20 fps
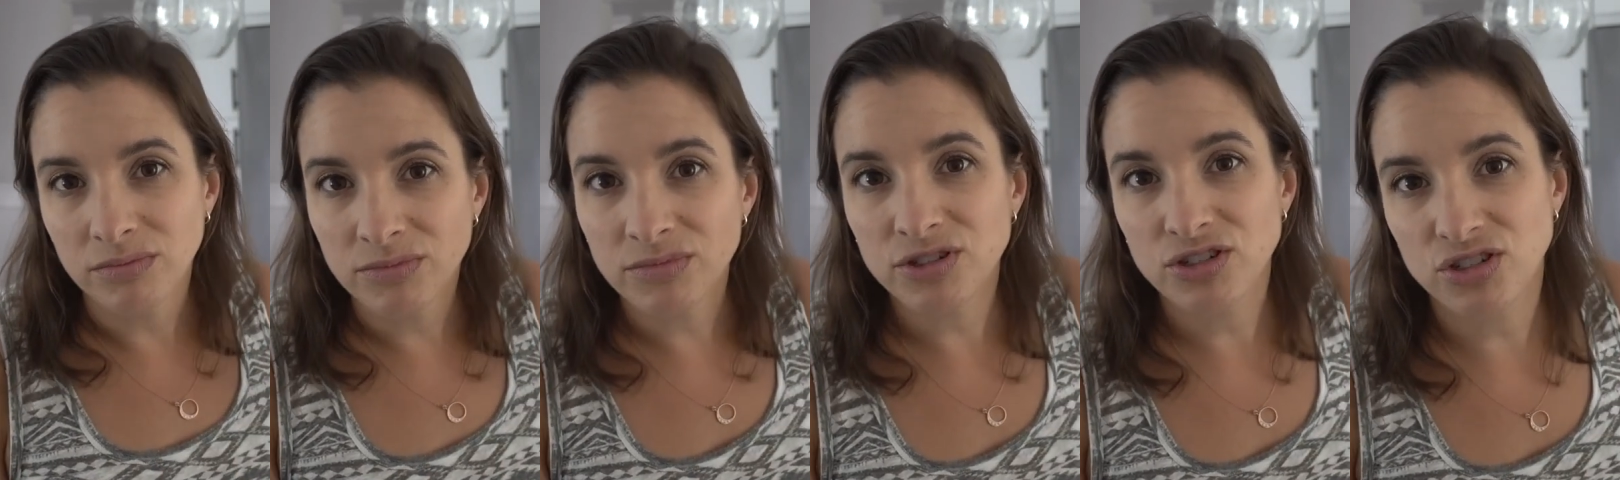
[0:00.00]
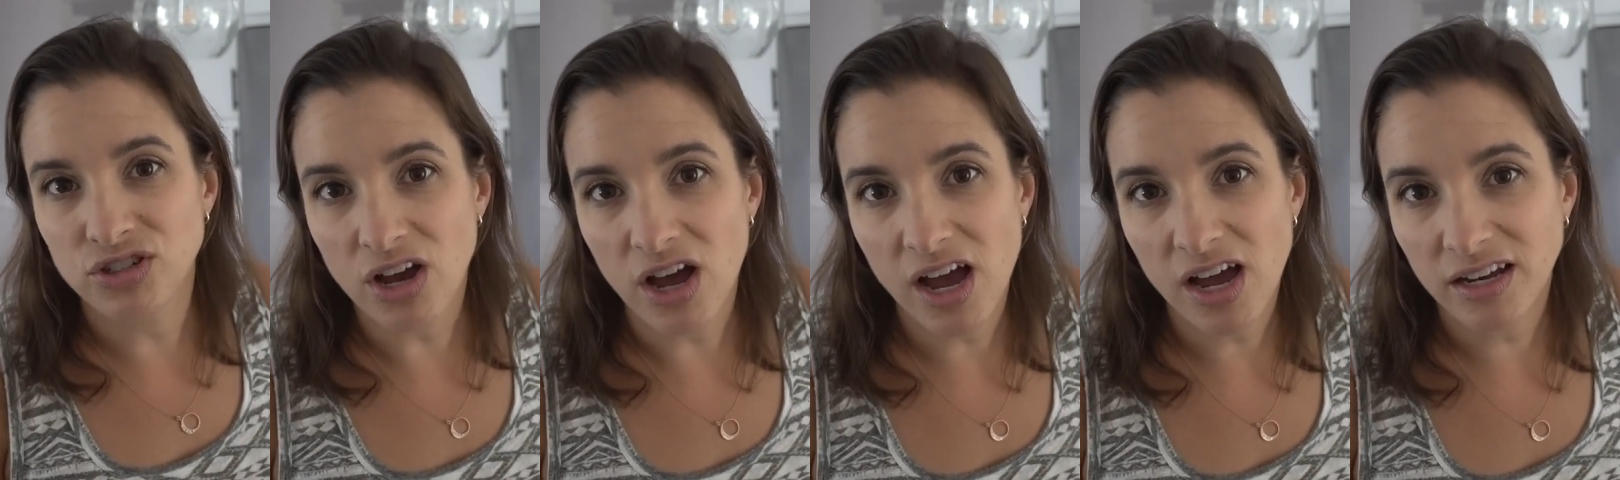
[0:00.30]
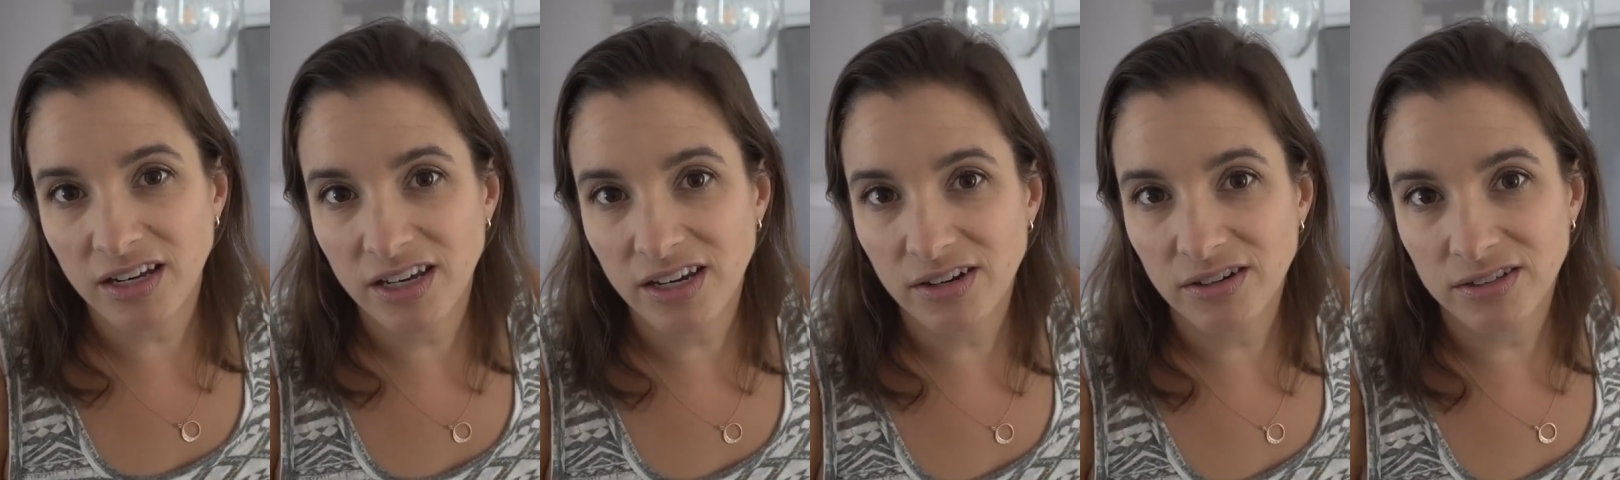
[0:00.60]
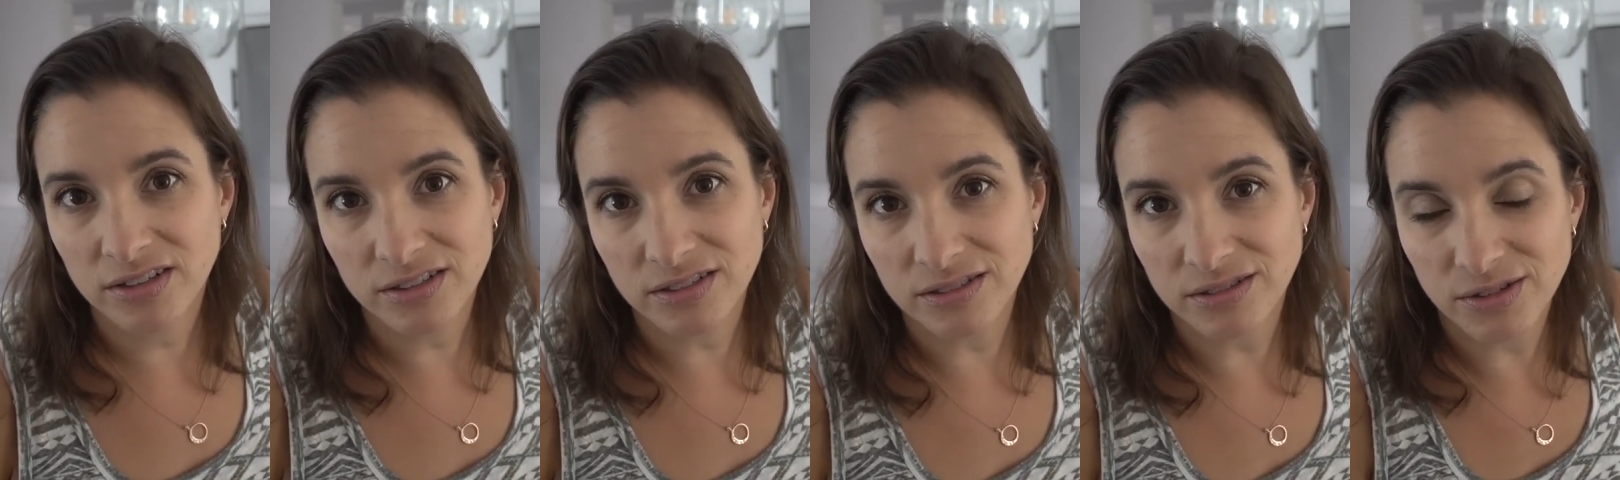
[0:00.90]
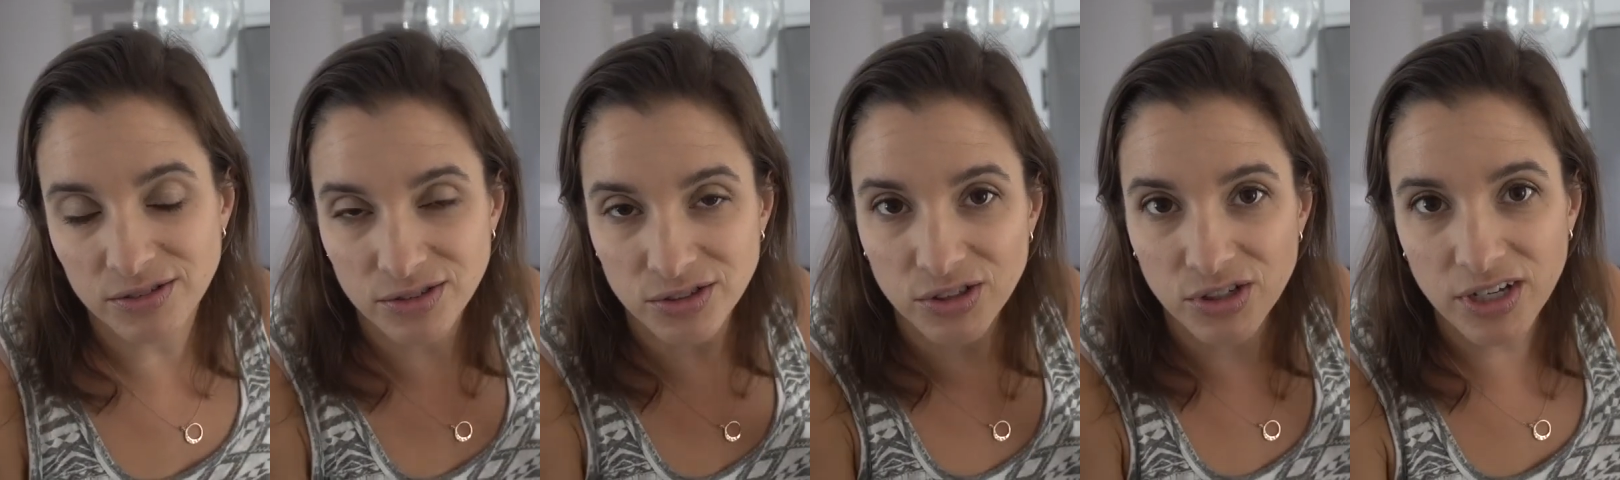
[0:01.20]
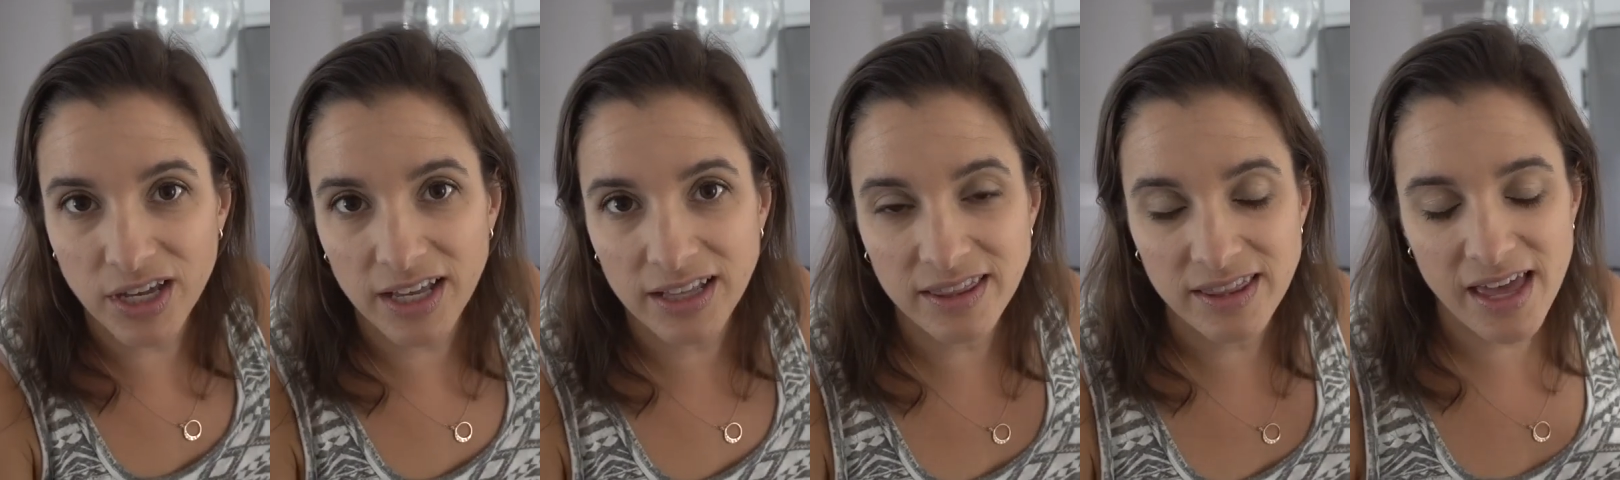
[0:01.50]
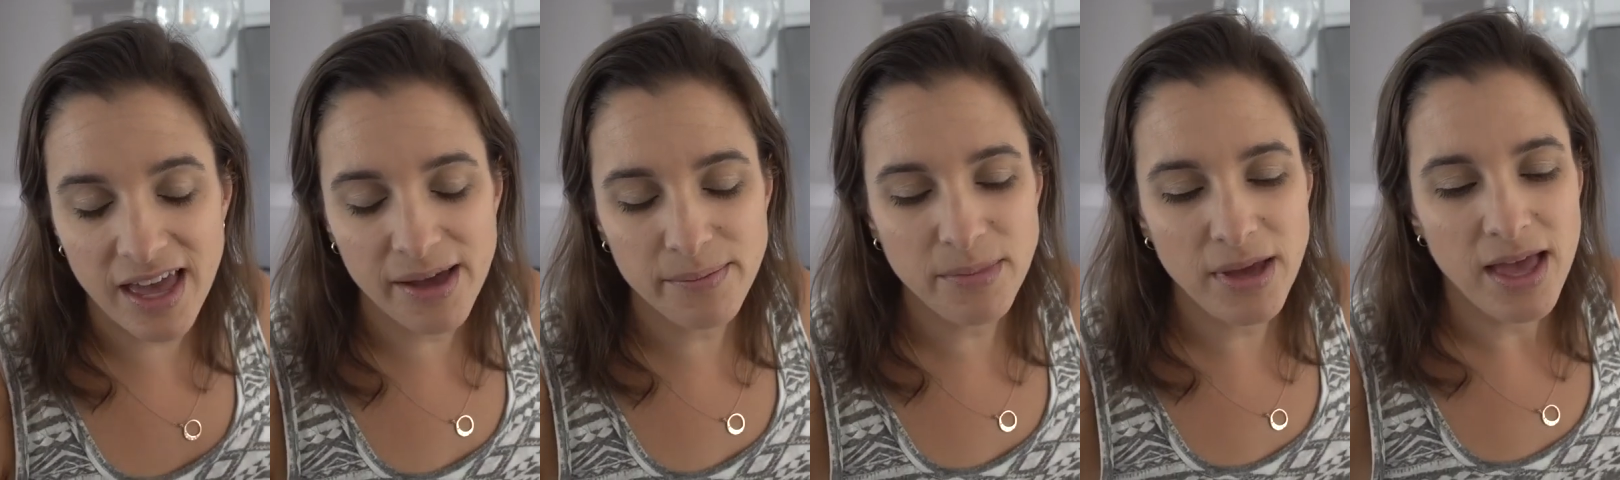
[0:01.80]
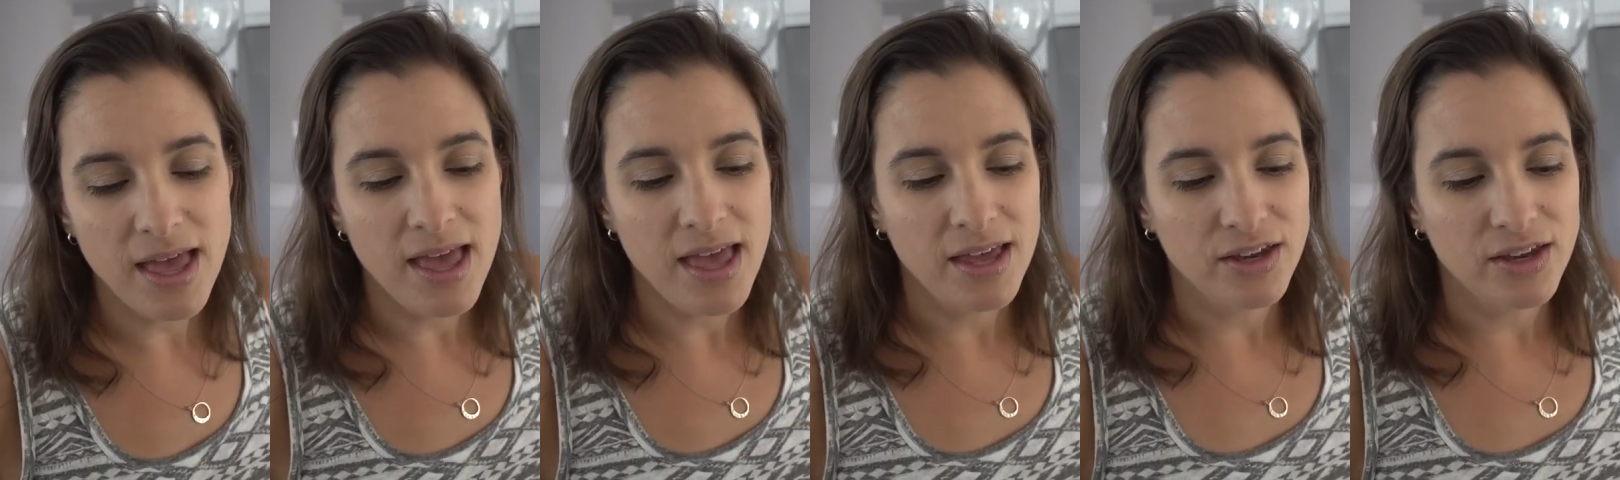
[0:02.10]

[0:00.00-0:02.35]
shot here, a little look at them,